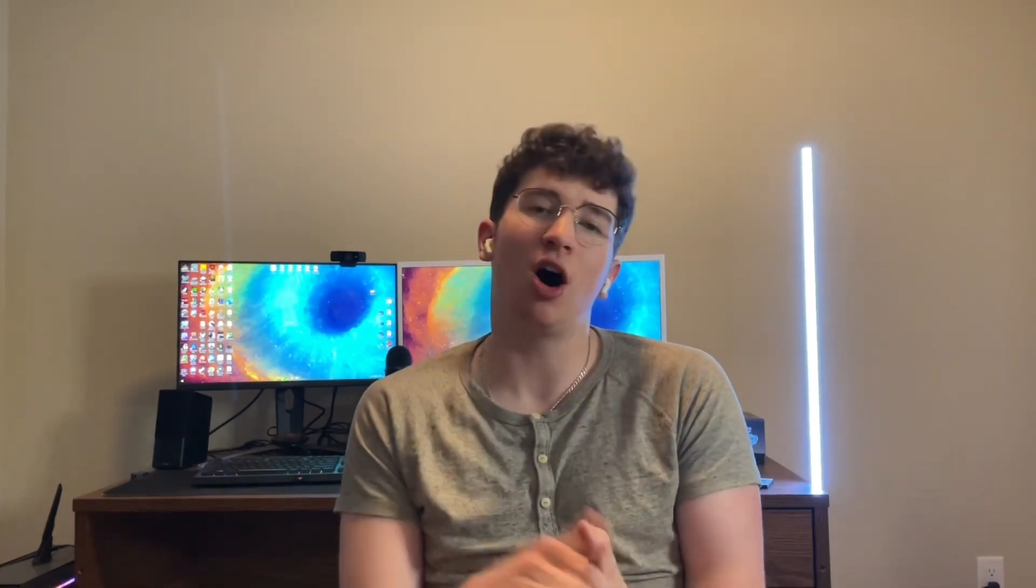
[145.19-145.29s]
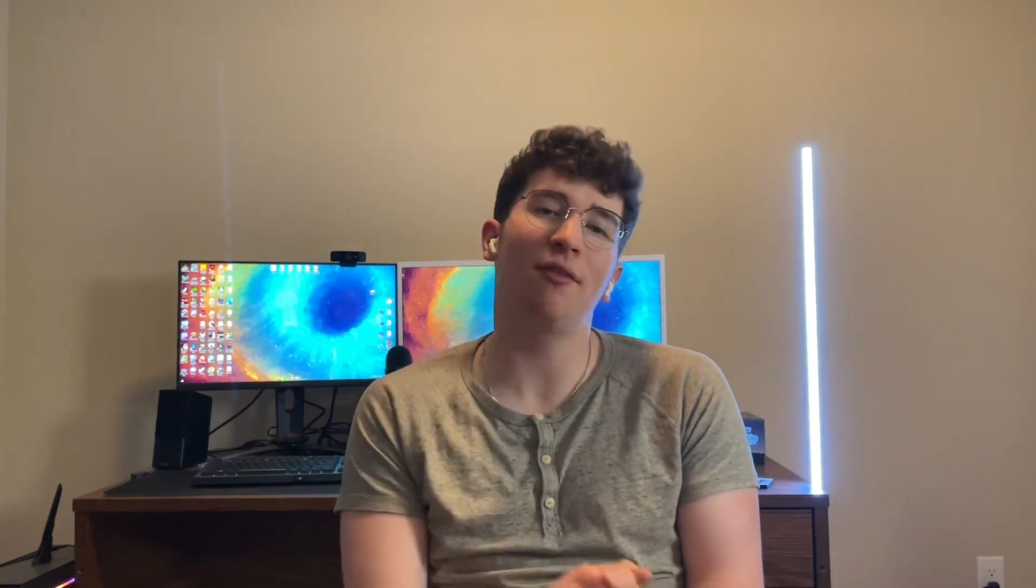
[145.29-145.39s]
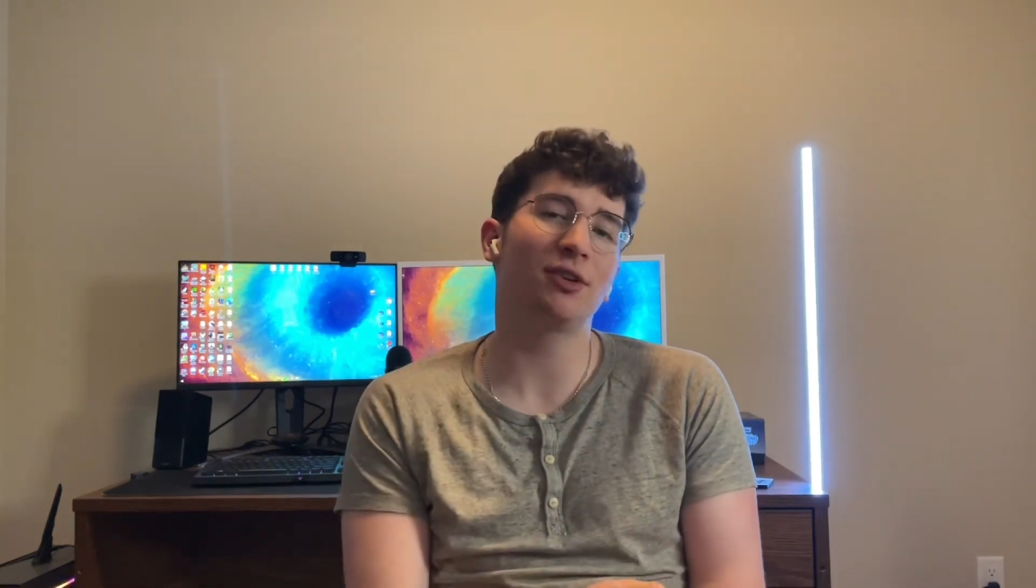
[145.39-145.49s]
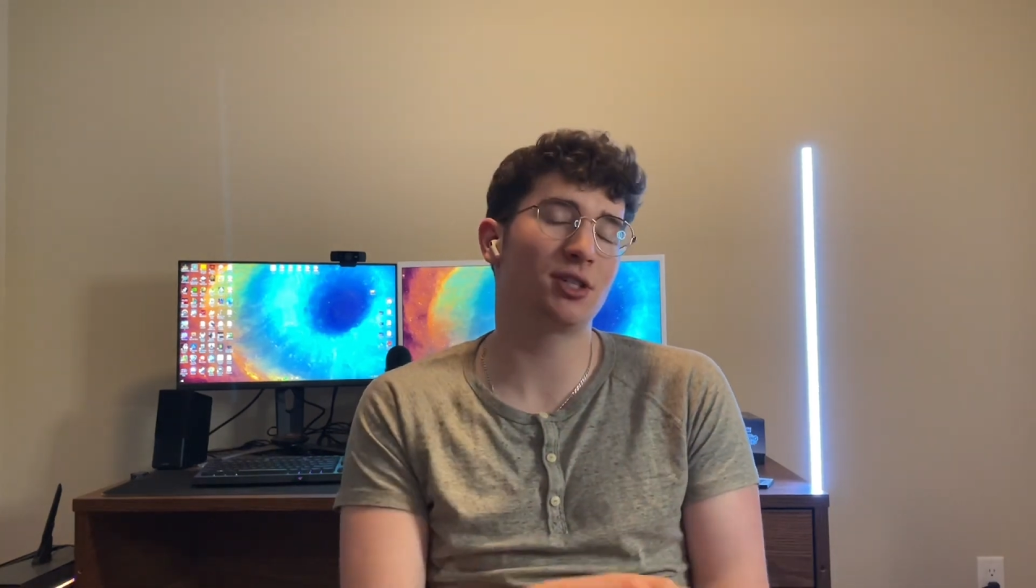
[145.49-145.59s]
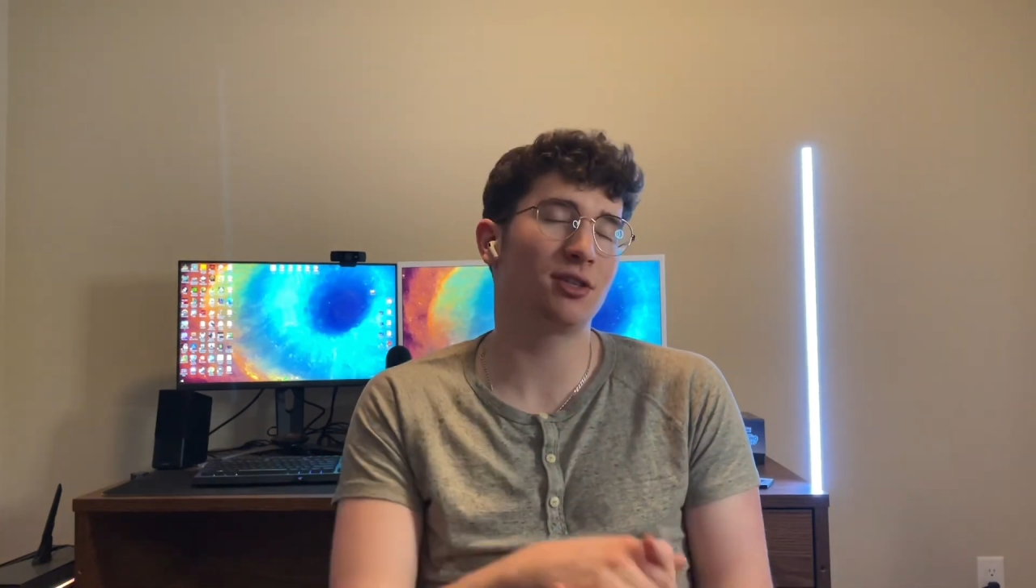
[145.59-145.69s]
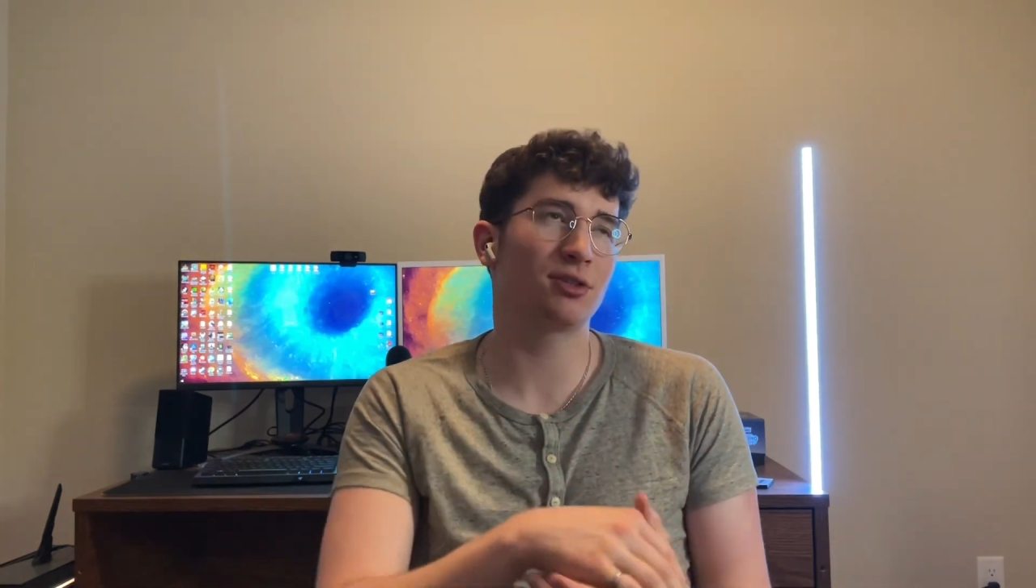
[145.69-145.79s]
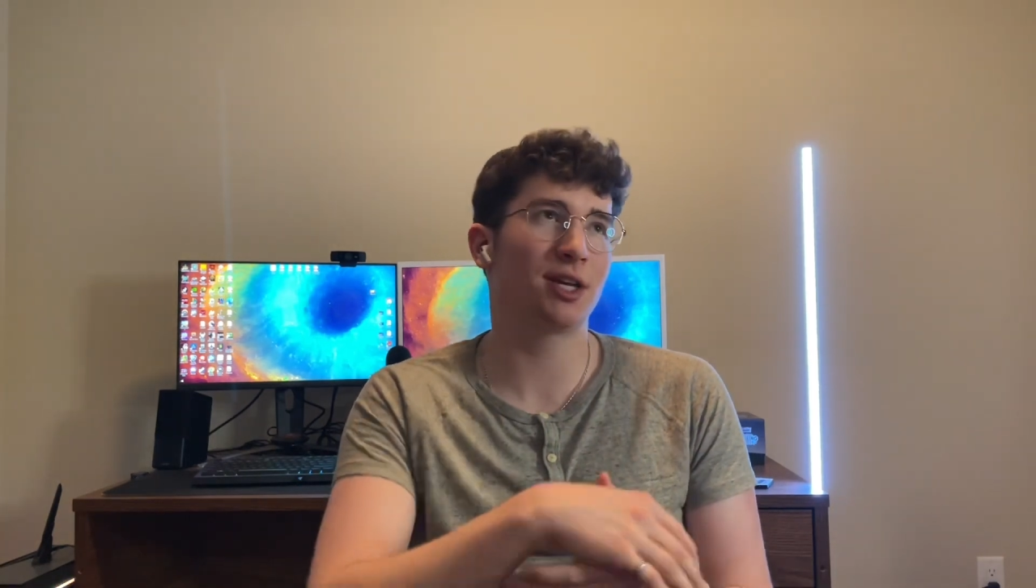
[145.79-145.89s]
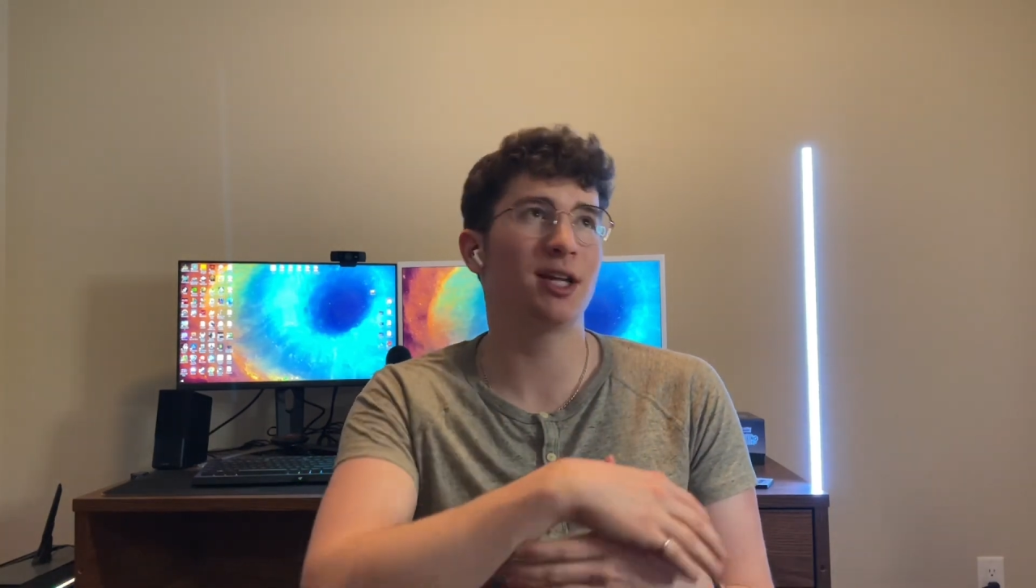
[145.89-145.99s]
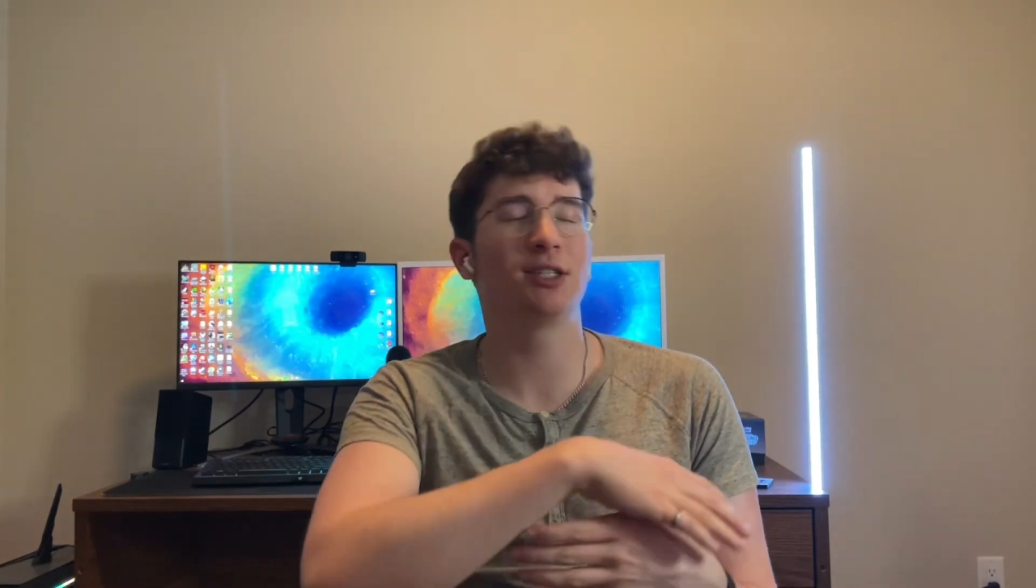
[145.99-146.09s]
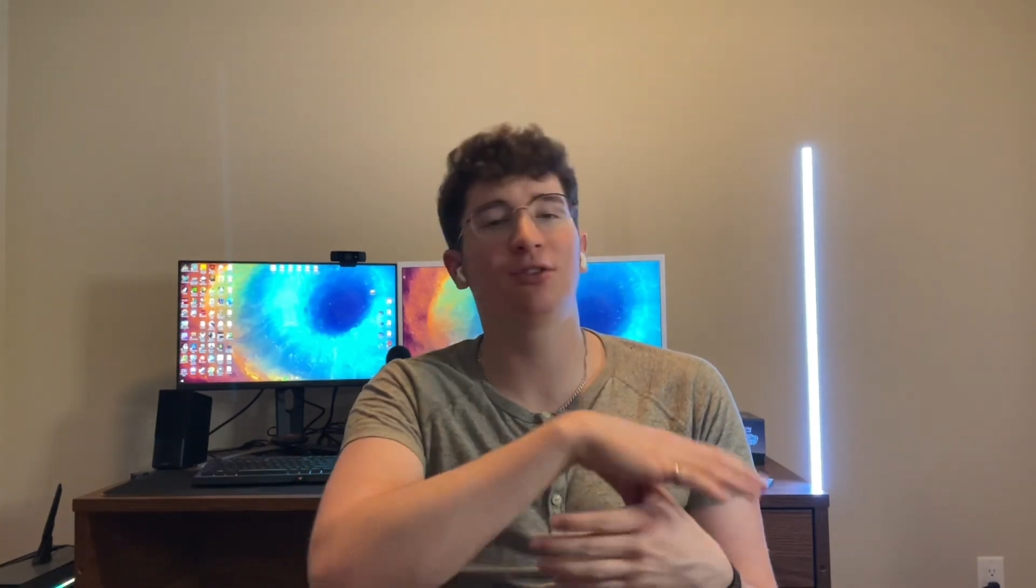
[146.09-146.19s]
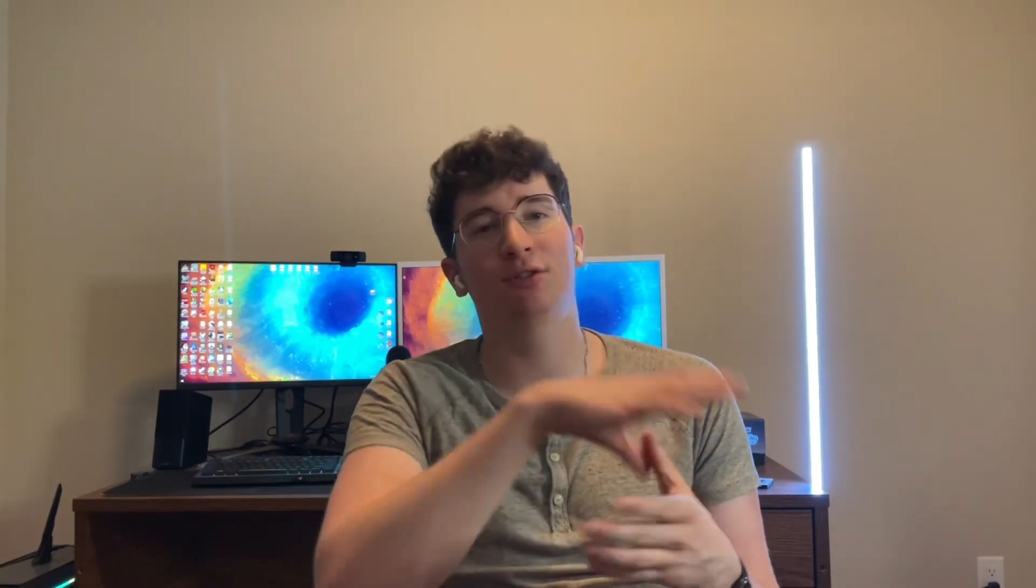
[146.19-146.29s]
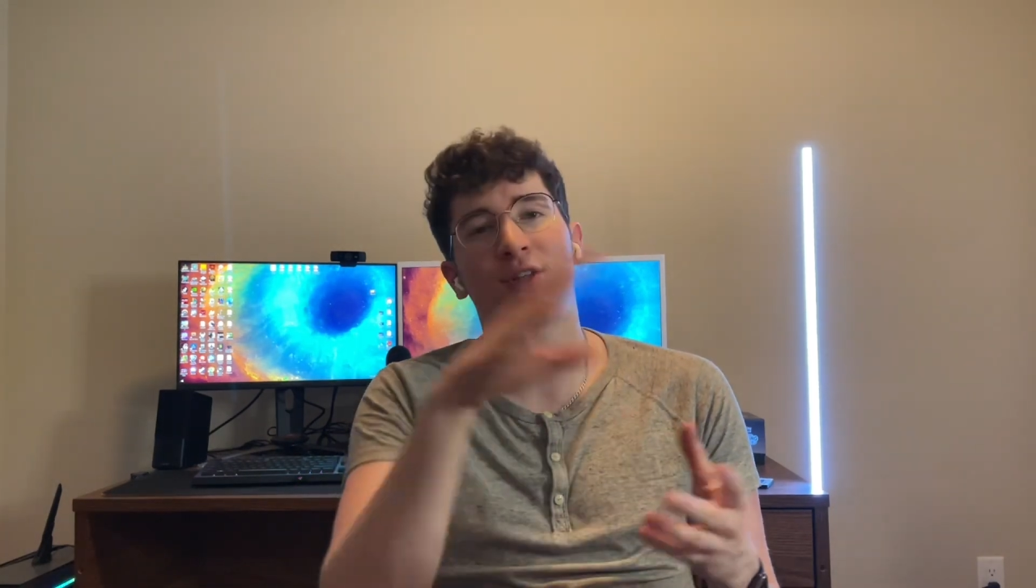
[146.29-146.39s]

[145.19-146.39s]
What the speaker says: Obviously there's kids in their